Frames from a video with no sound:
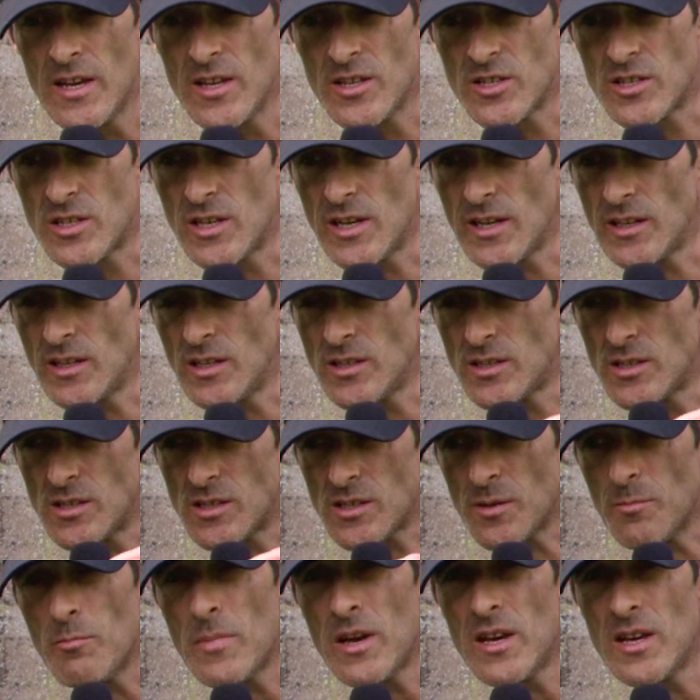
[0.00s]
saying this is
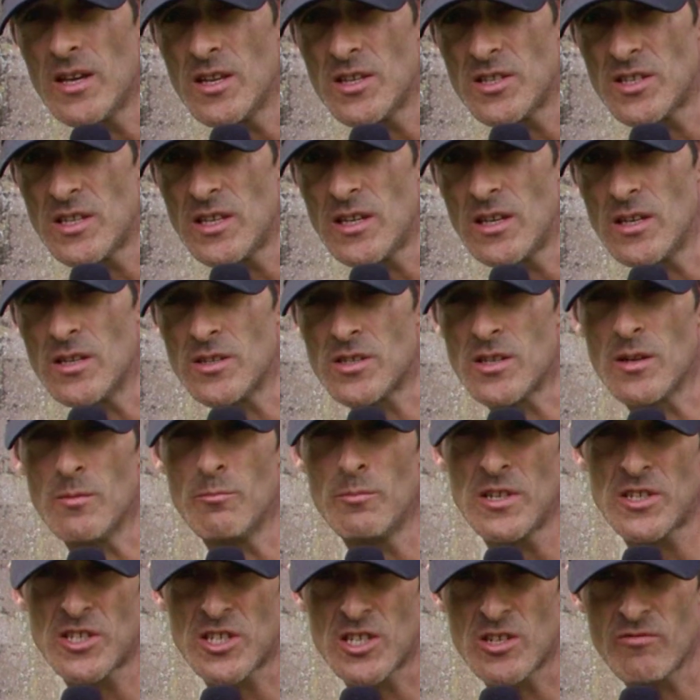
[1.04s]
amazing, it's a
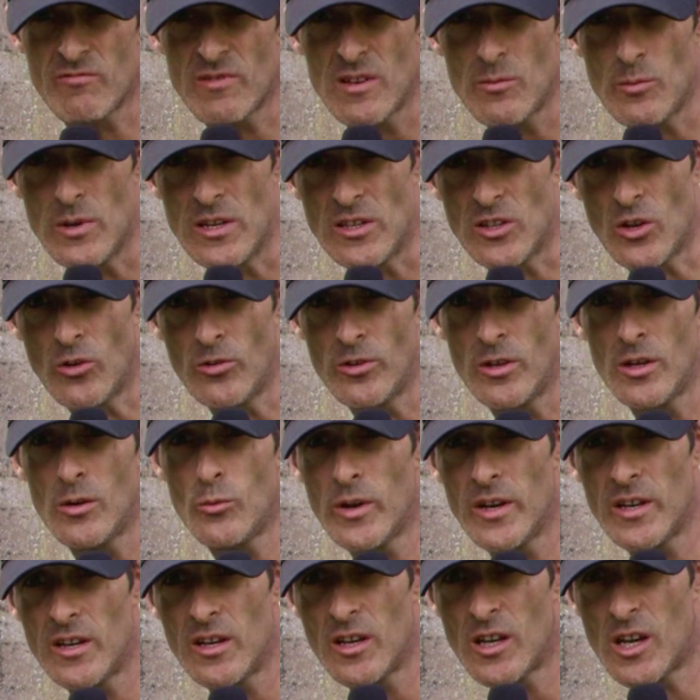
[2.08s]
mystery, we don't know
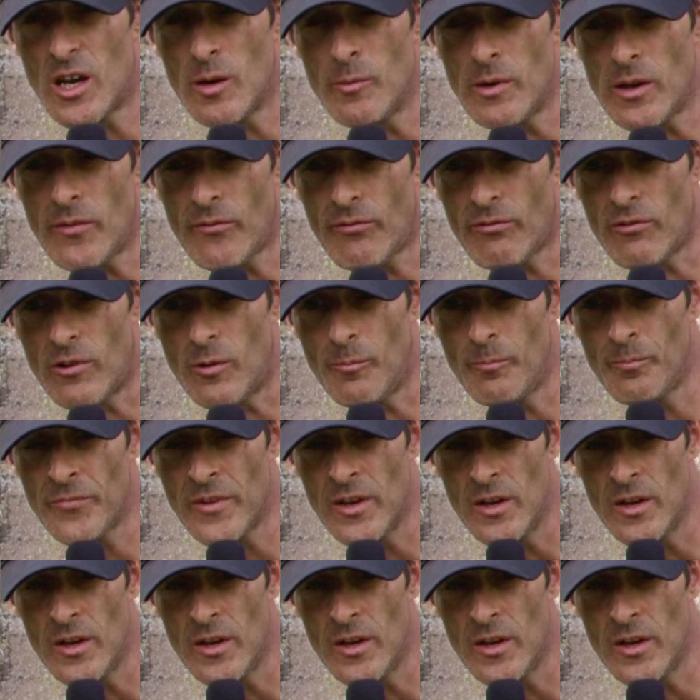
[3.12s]
where they're coming from.